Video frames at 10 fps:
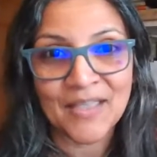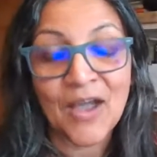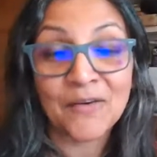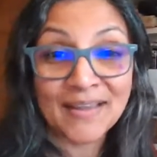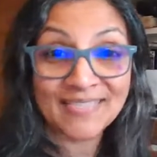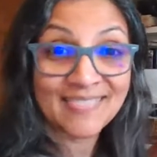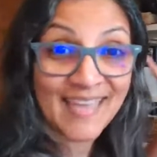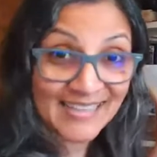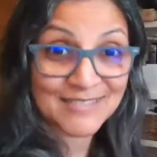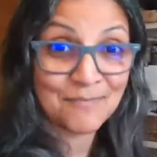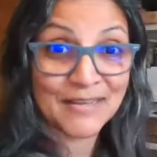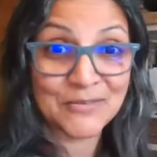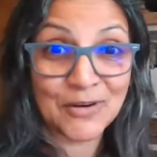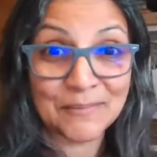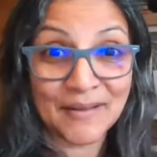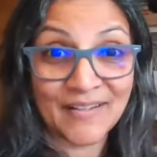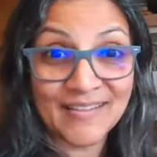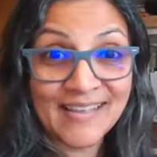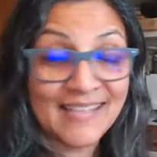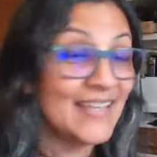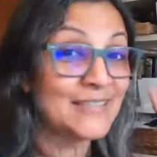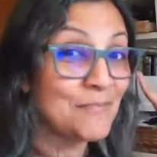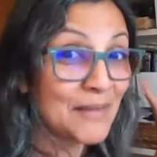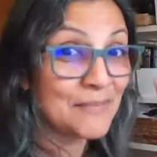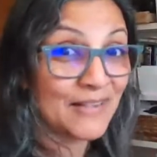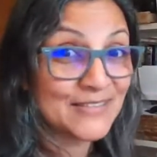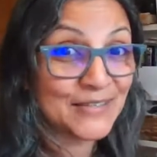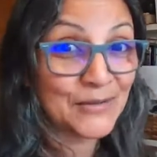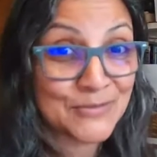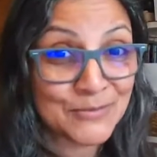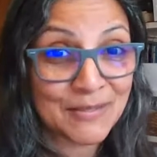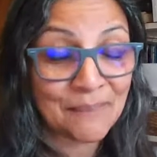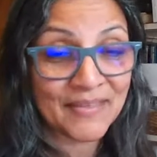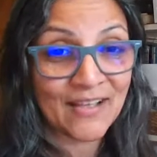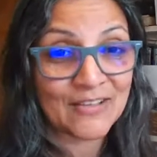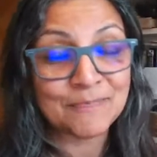All right, that's my doorbell. That's my bell to go do something else.